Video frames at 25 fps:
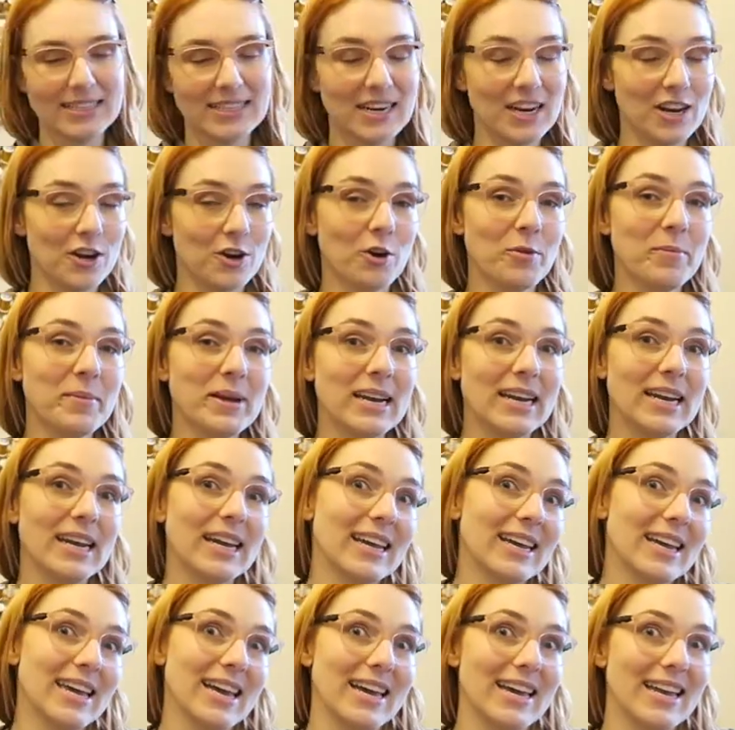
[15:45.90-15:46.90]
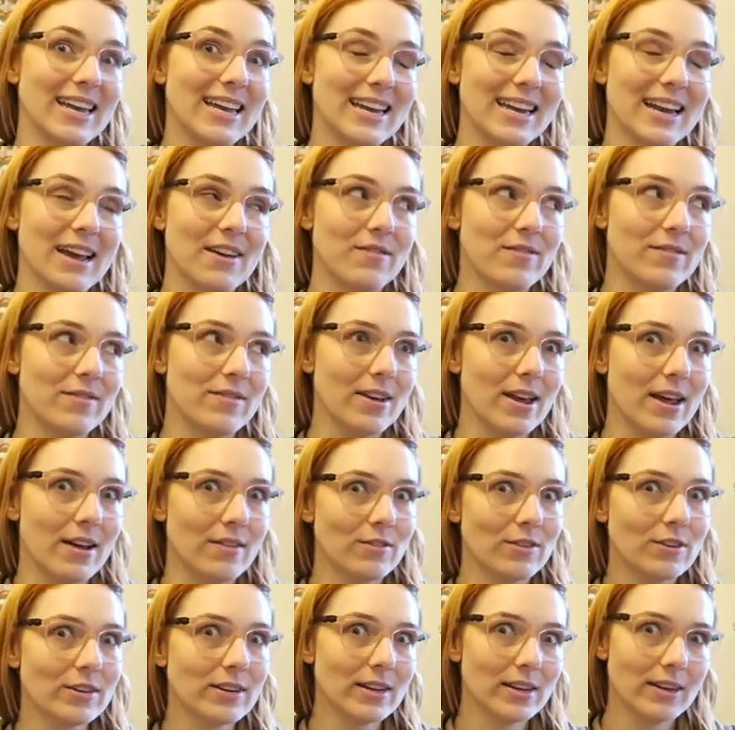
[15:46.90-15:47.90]
an intermediate kit, and I've
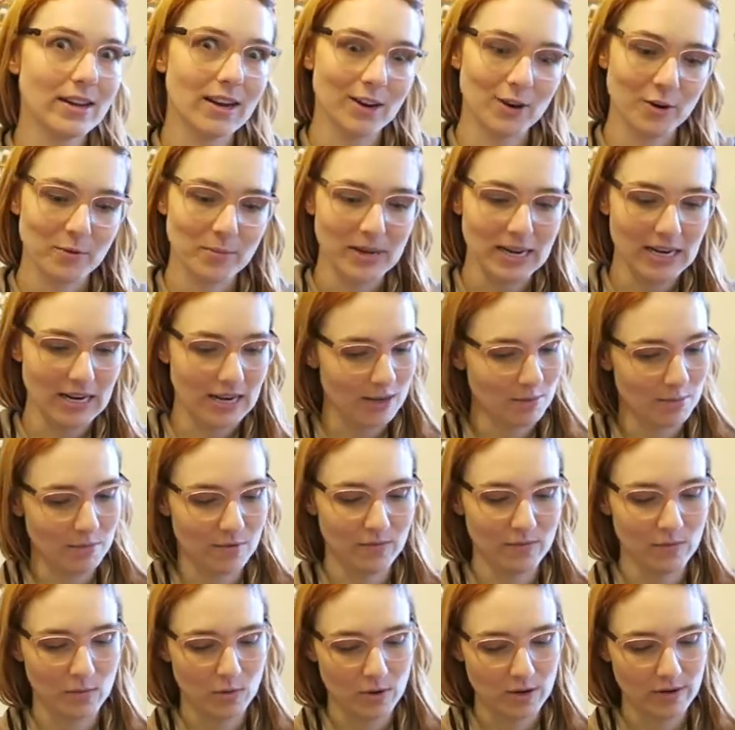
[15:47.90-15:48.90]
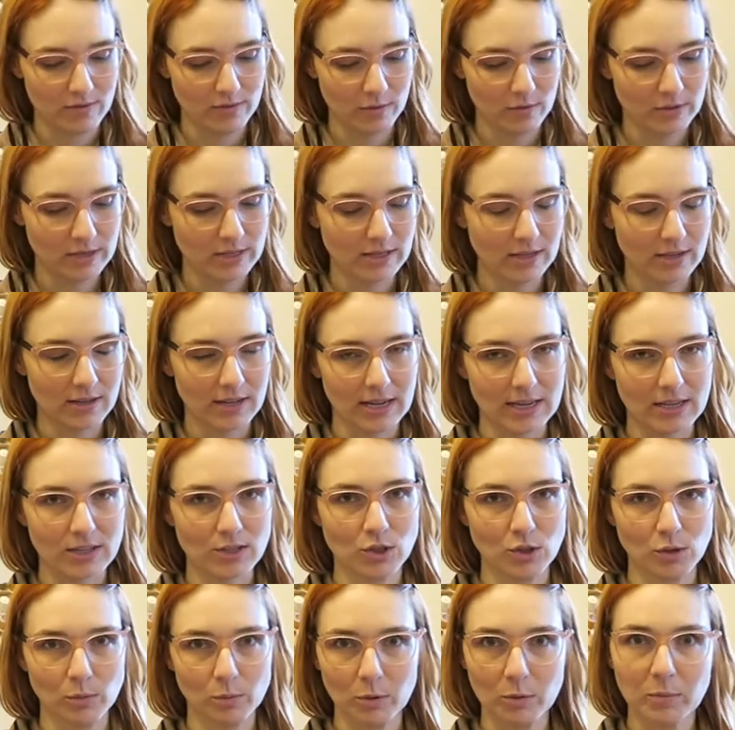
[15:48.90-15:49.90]
never done intermediate before. I've only done like
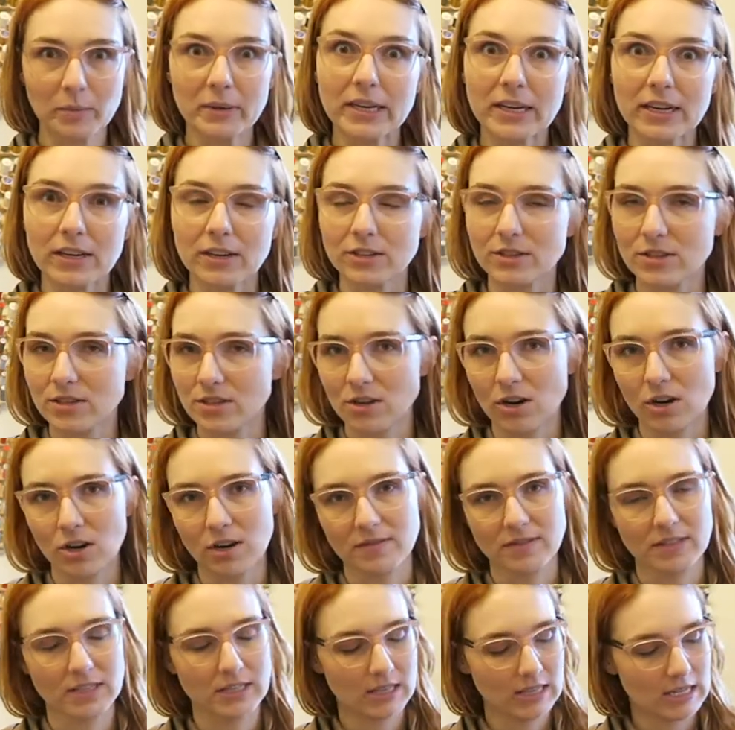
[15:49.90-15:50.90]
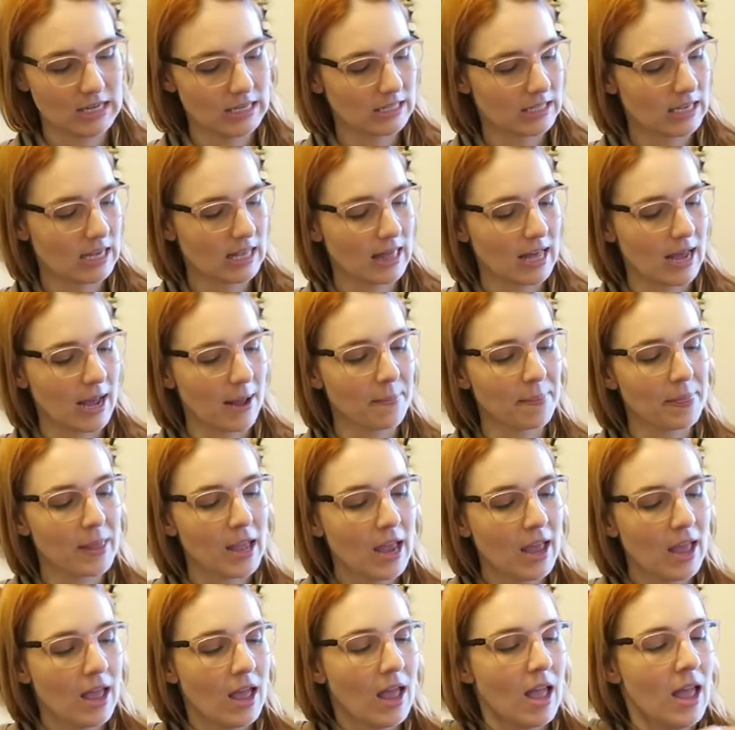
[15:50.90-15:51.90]
super beginner scarves and things like that.
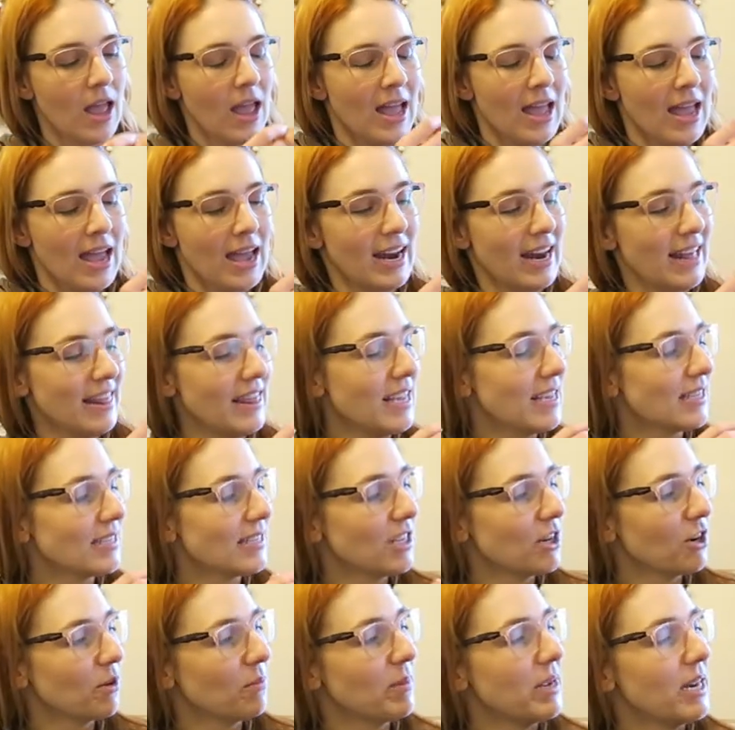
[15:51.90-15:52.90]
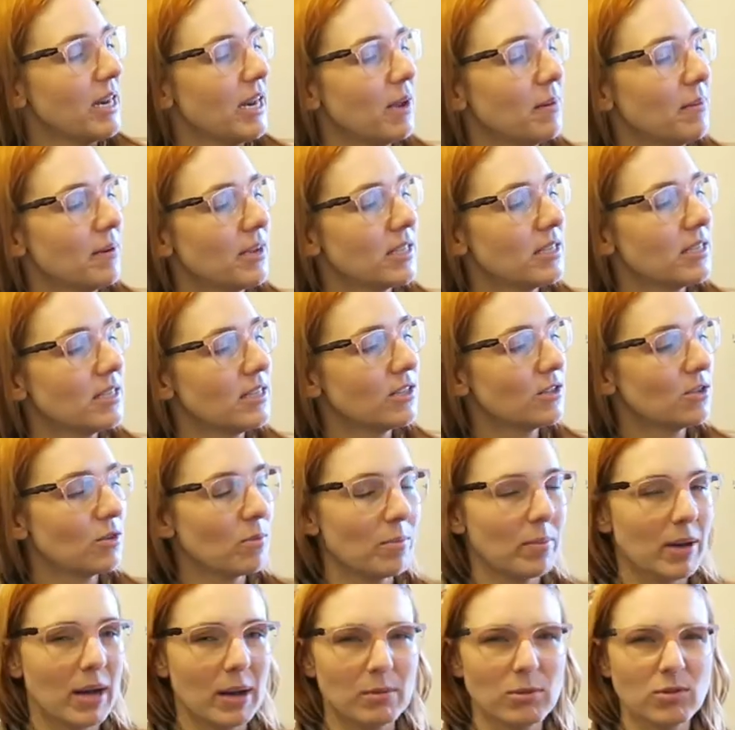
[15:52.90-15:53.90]
And I think it's intermediate because these
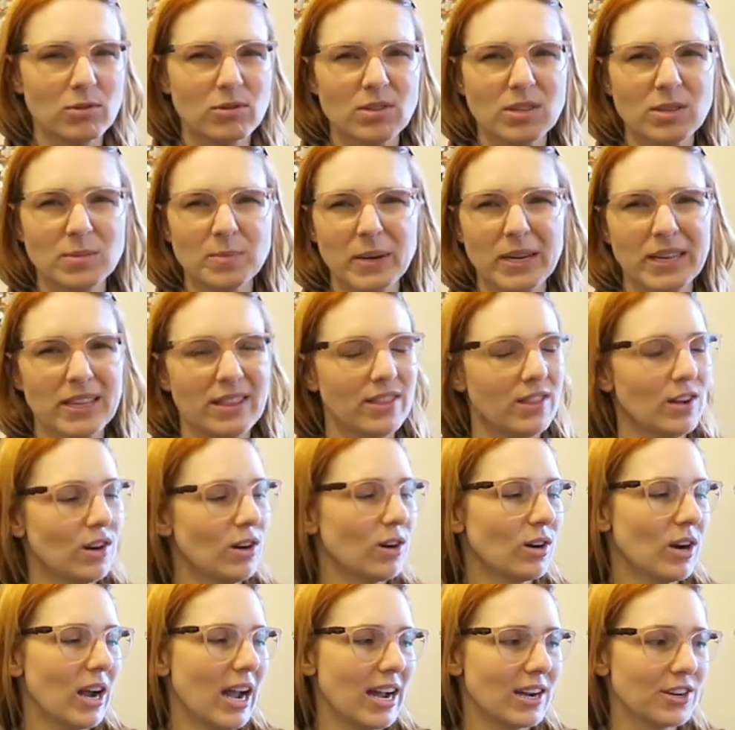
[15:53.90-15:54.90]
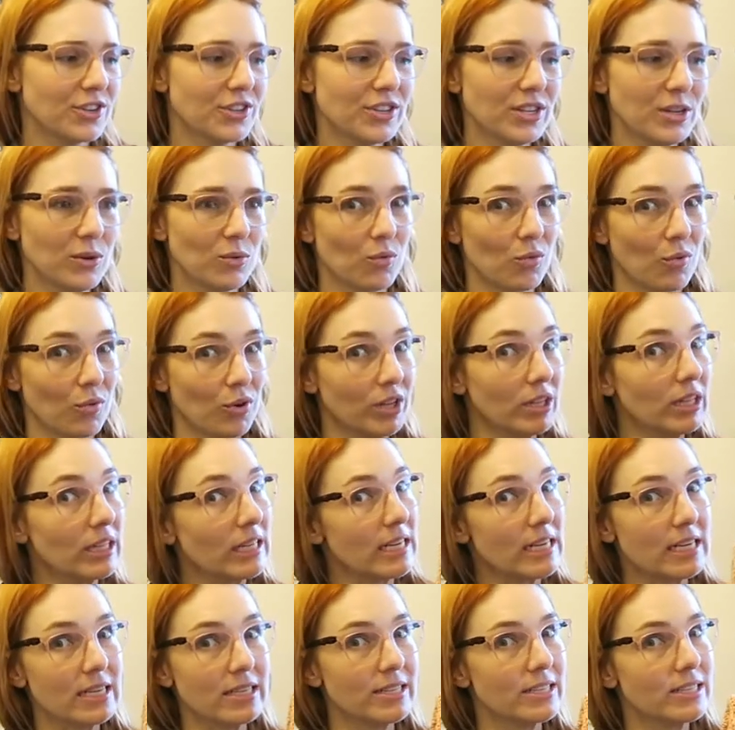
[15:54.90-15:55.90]
little bobbles, but they're actually
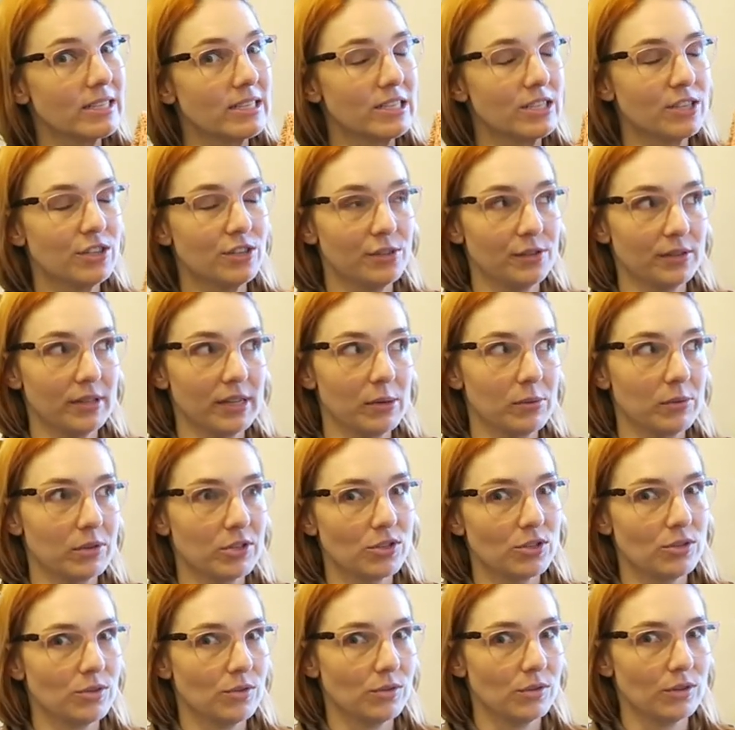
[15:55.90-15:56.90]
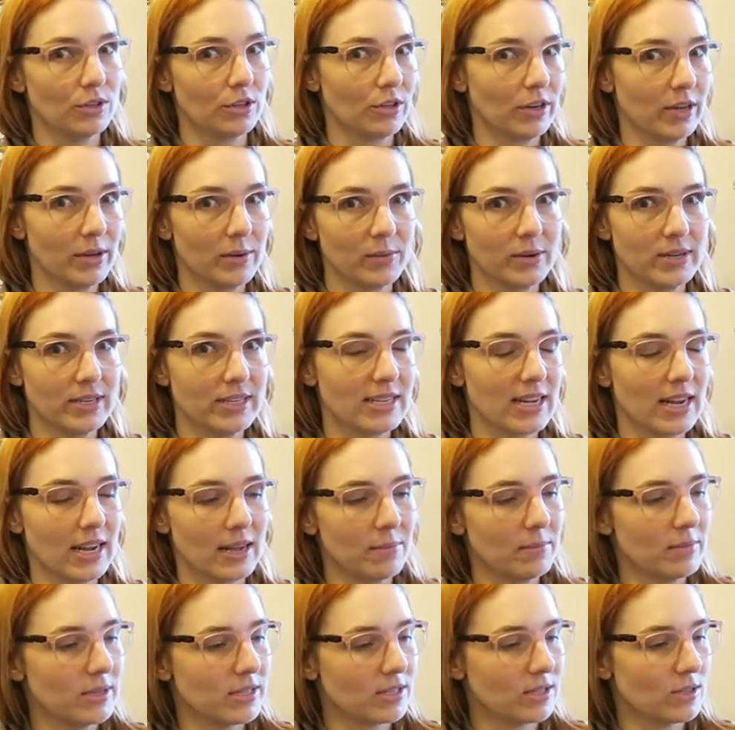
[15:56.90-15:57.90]
really easy to do. Like once you learn it one
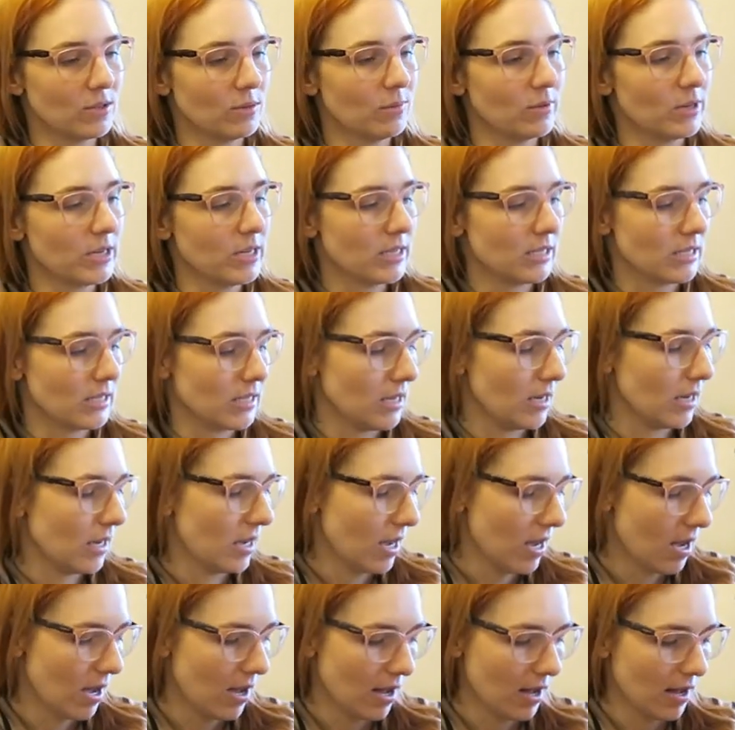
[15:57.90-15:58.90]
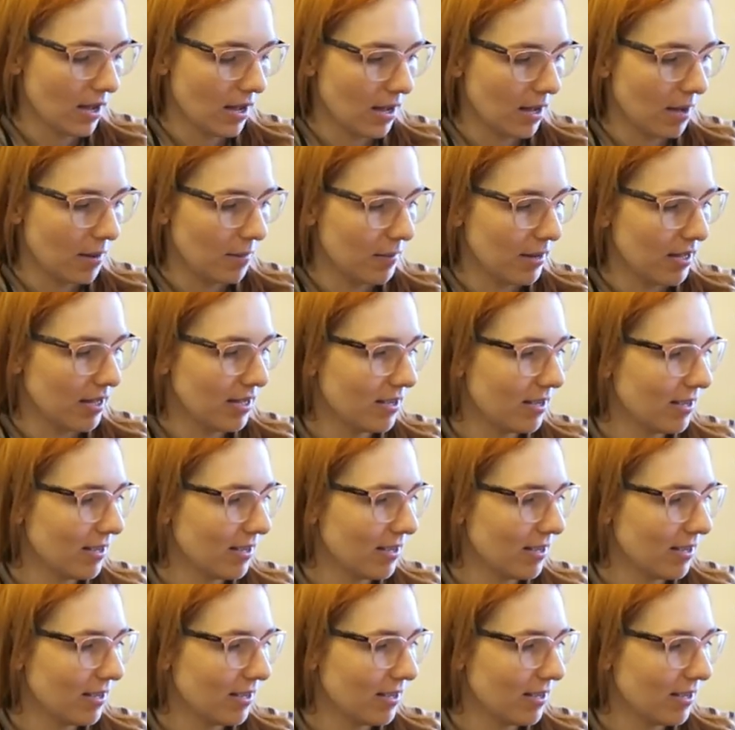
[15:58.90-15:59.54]
time, it's super easy. Um,